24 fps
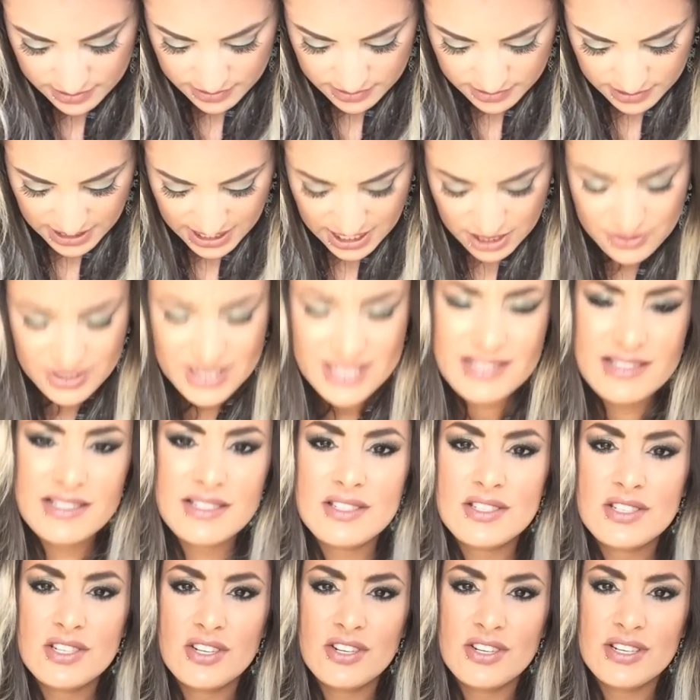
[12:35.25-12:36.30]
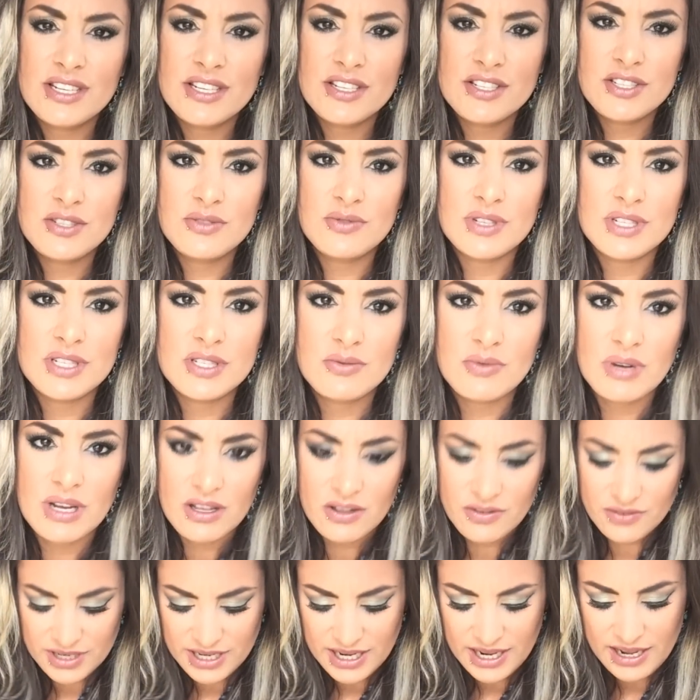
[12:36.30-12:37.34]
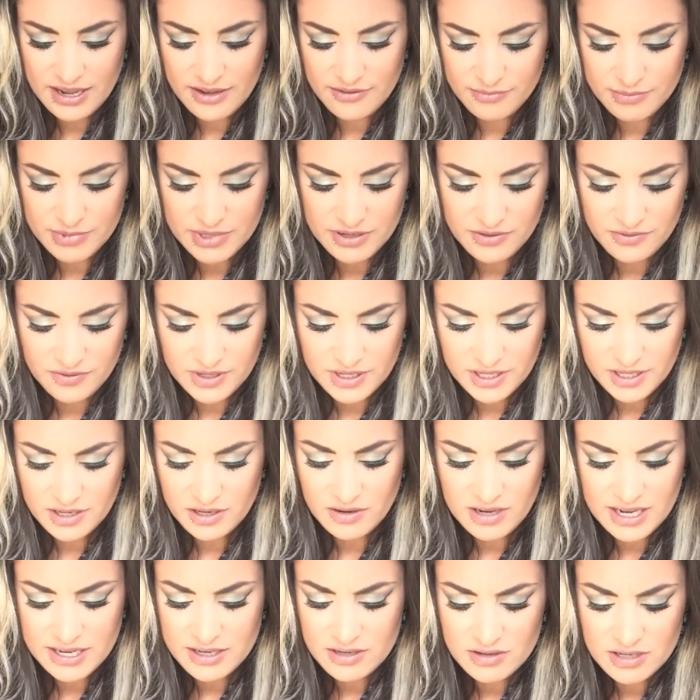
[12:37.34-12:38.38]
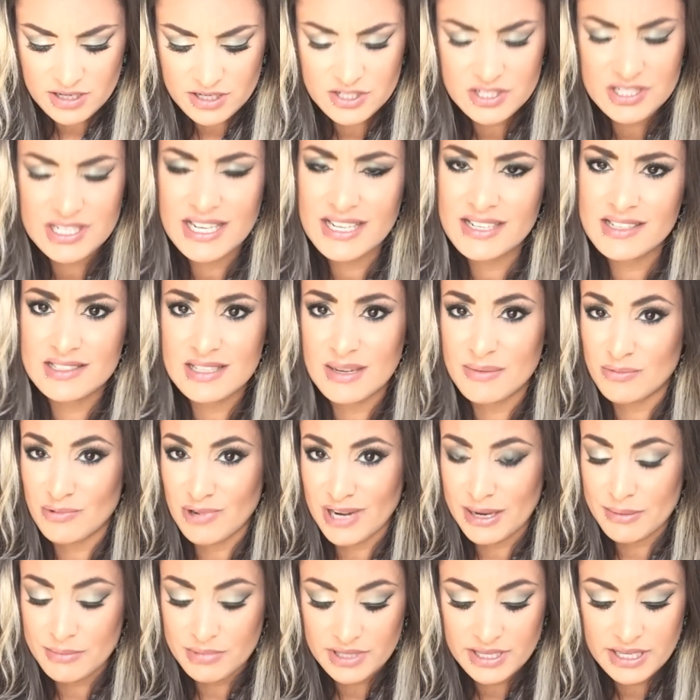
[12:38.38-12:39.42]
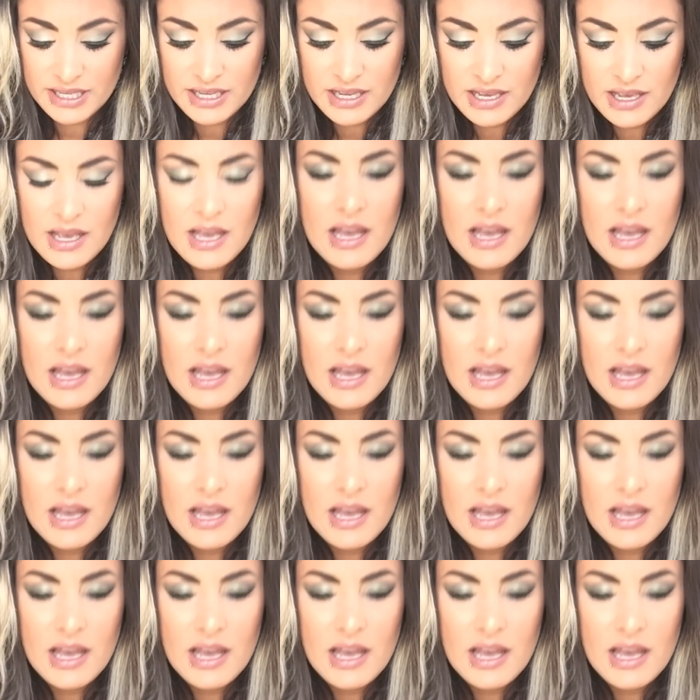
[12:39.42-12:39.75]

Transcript: How has this turned into a 12-and-a-half-minute video? I don't understand because I'm rambling.